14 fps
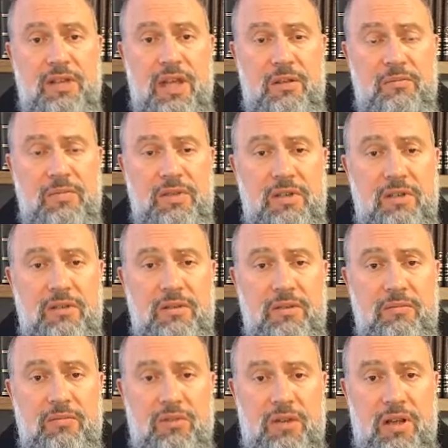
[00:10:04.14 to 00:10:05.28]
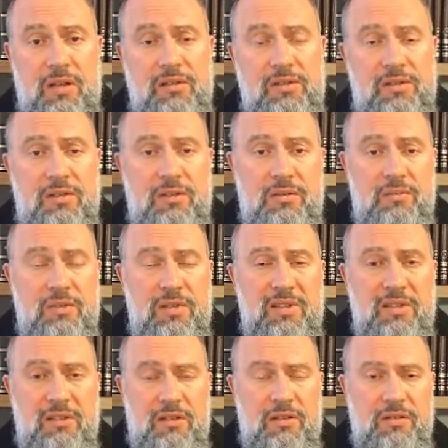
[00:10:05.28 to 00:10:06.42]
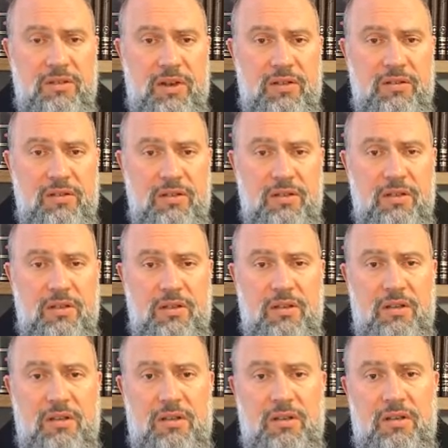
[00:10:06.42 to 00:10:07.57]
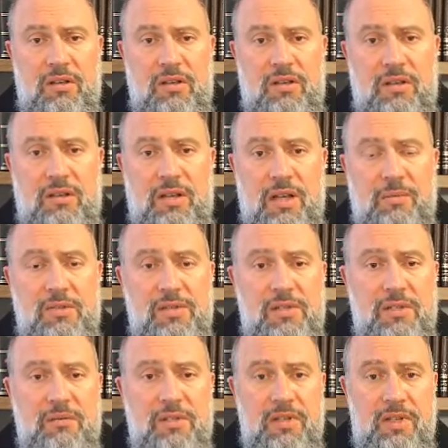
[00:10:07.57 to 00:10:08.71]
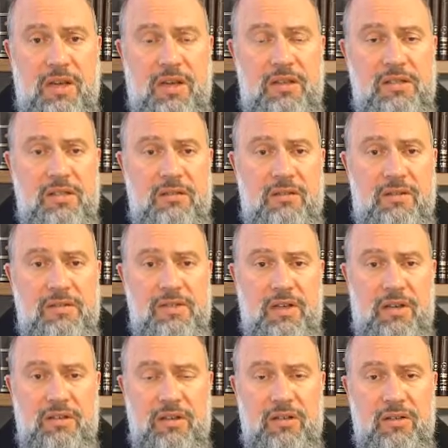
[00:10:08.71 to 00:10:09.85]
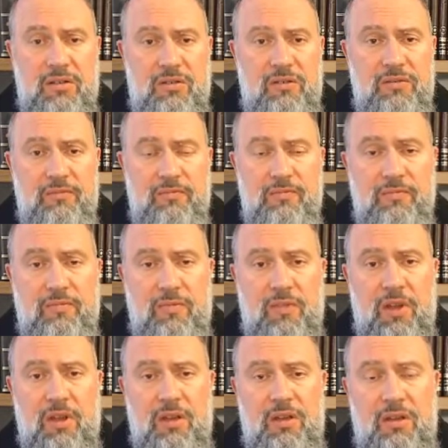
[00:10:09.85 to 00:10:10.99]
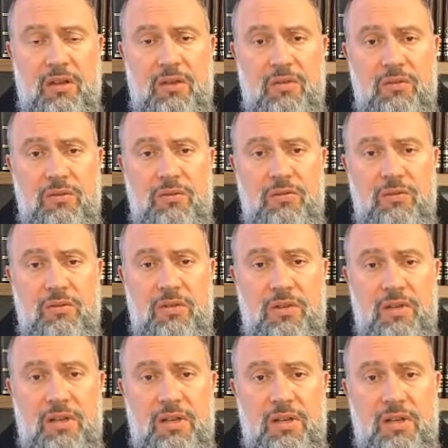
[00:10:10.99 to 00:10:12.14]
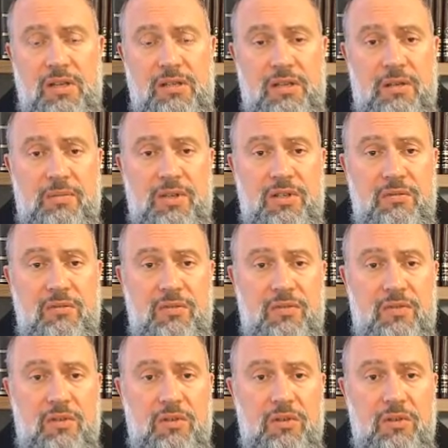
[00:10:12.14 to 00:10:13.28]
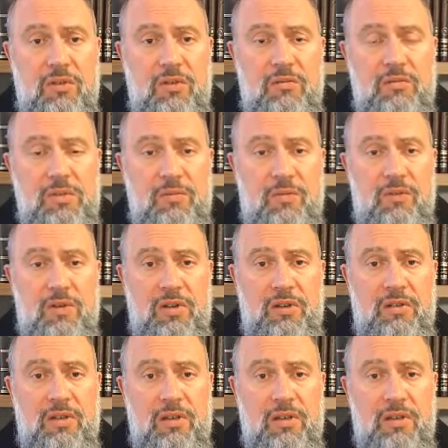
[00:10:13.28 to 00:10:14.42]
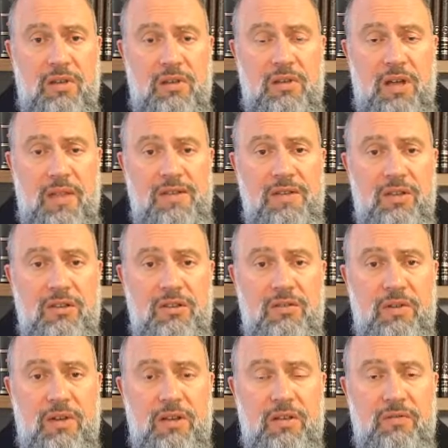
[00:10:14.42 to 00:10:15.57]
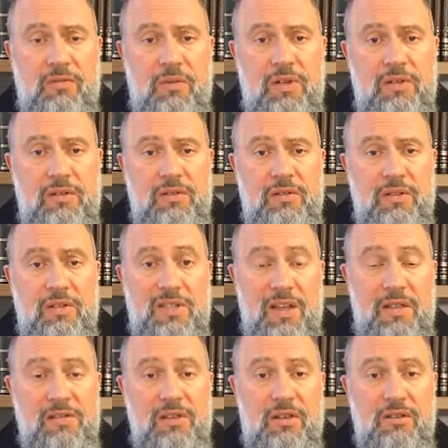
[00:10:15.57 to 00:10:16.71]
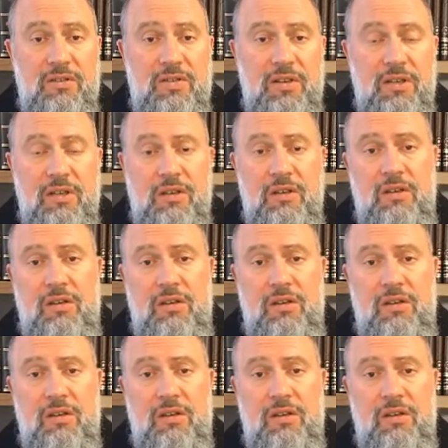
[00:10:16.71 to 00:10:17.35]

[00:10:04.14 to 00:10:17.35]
can be pronounced to be incorrect. It happens to be the case that Rav Sa'adia Gaon, who, as I mentioned before, was born in the 9th century and lived well into the 10th century,